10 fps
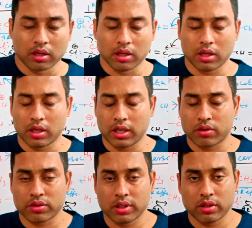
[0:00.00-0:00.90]

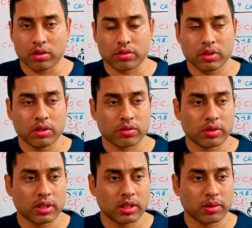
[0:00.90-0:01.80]
nitrogen is also
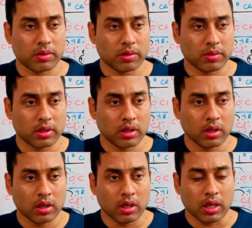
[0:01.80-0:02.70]
electronegative element,
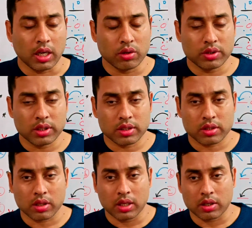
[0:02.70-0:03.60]

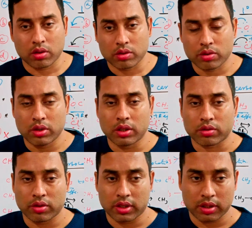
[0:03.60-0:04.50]
halogens are also
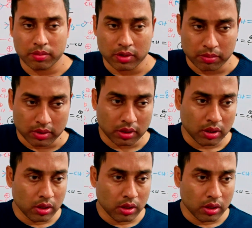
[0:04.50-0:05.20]
electronegative element.